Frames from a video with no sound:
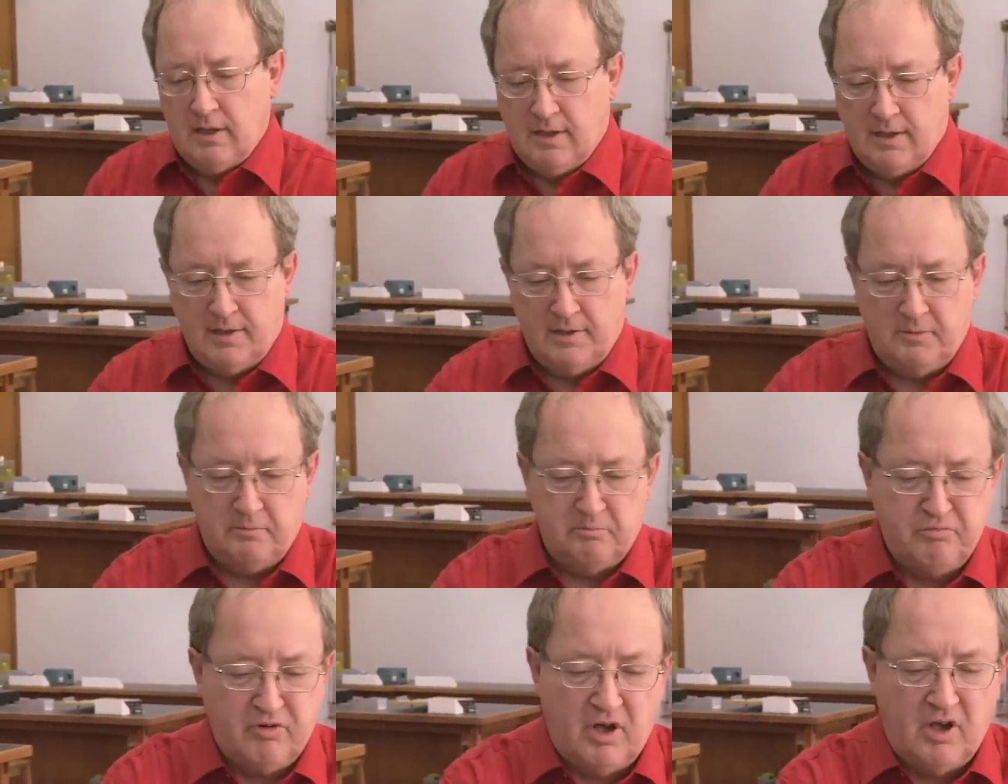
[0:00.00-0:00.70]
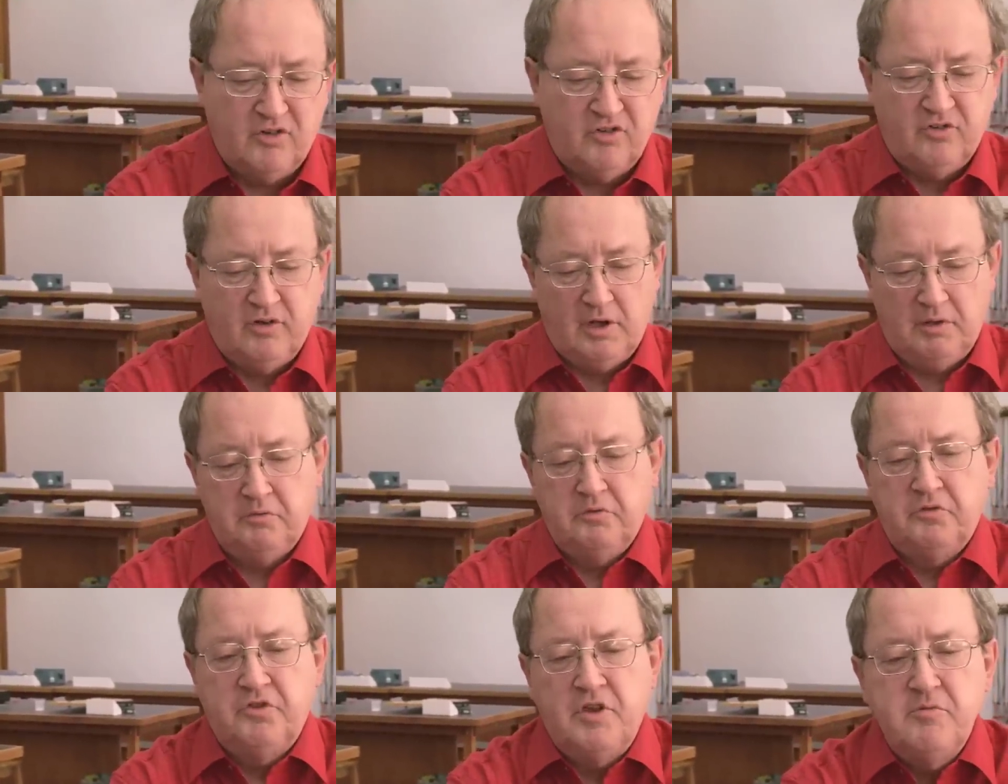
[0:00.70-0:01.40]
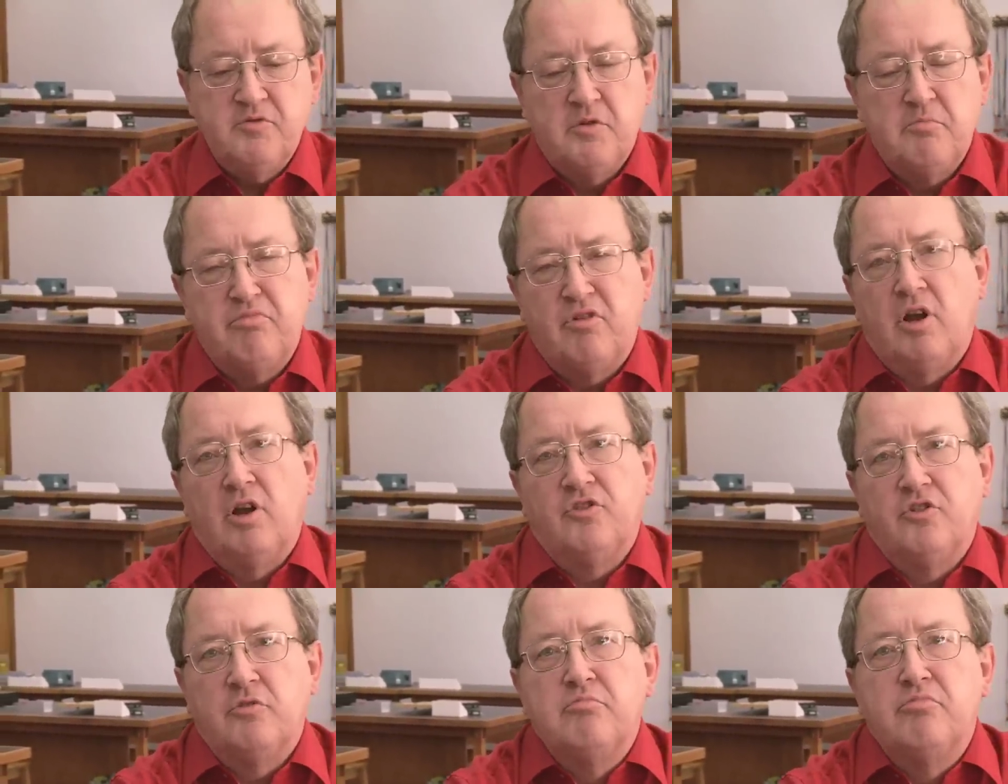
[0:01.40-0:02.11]
uh, branch, it seems to
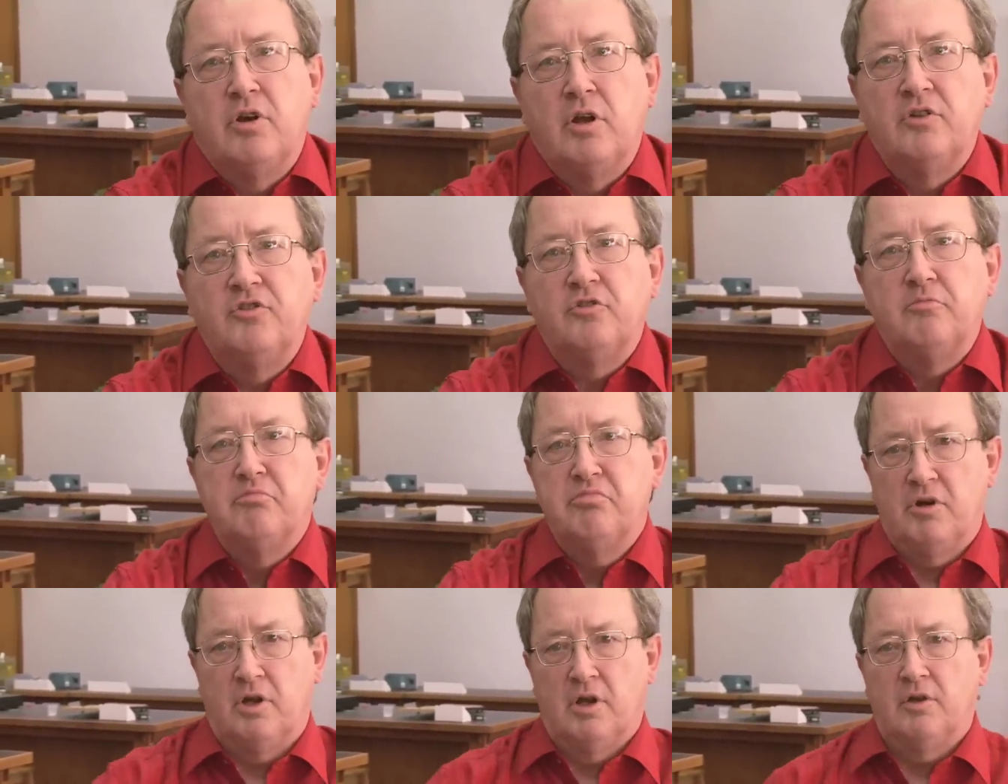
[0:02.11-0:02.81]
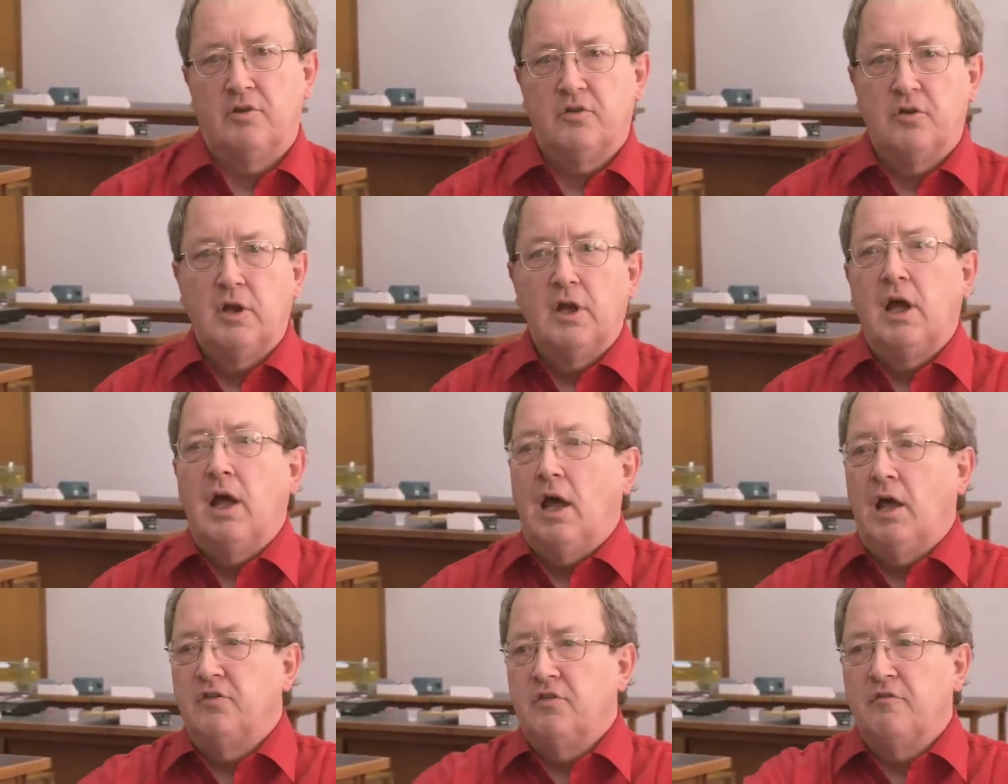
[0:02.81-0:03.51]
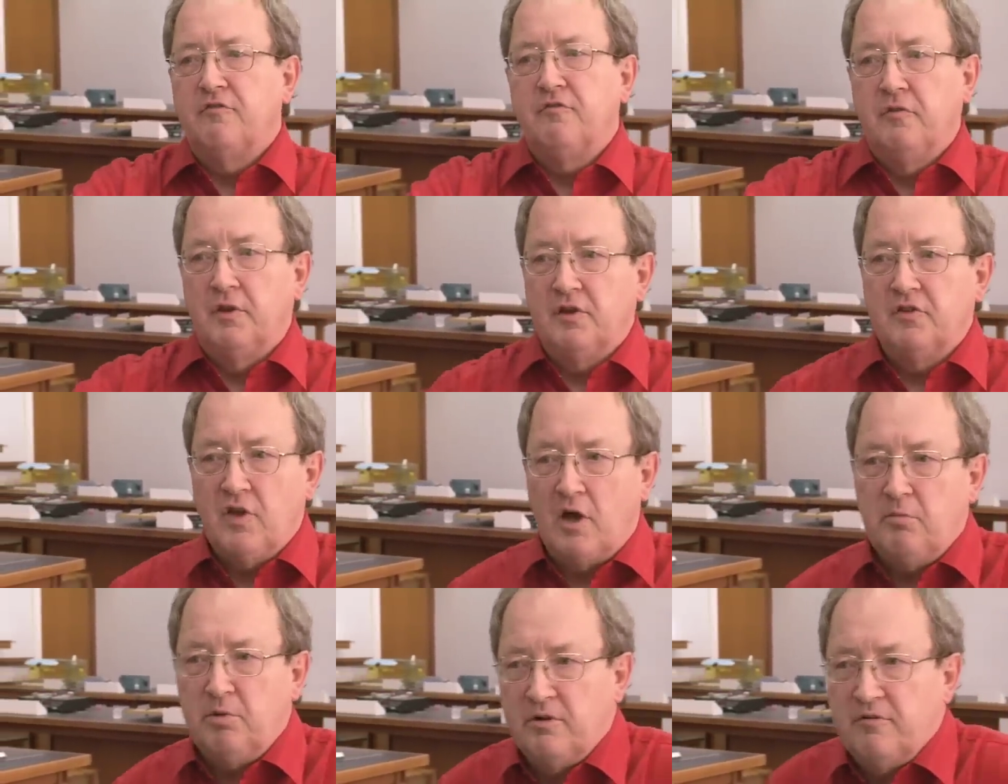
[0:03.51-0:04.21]
branch and branch and branch as an
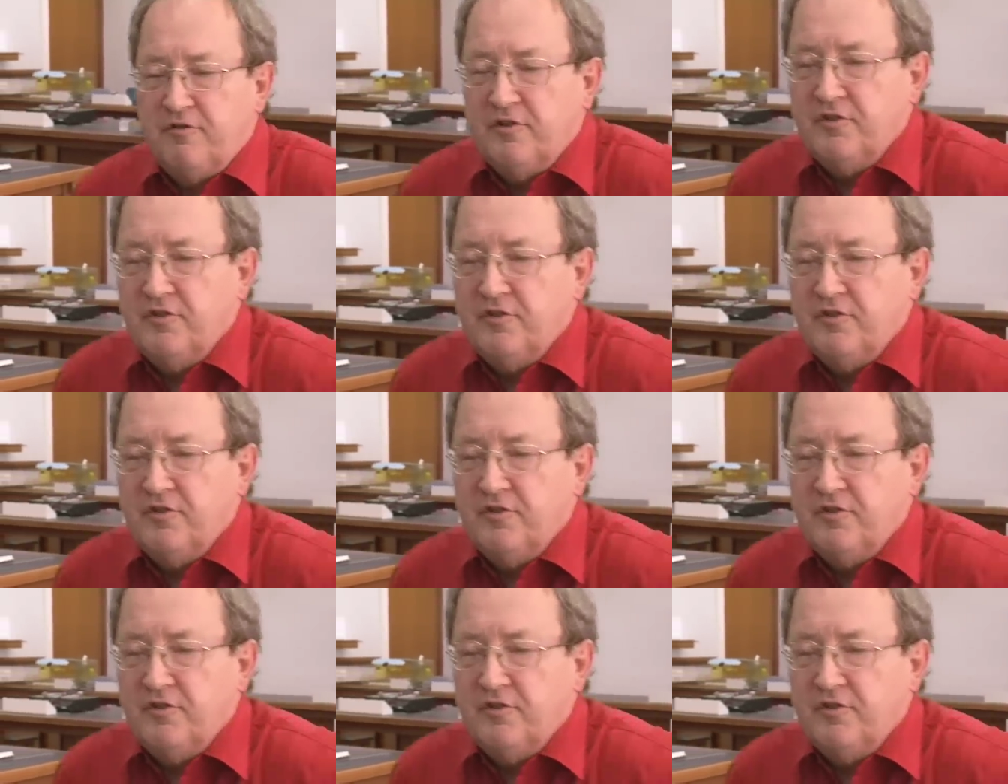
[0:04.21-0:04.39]
example of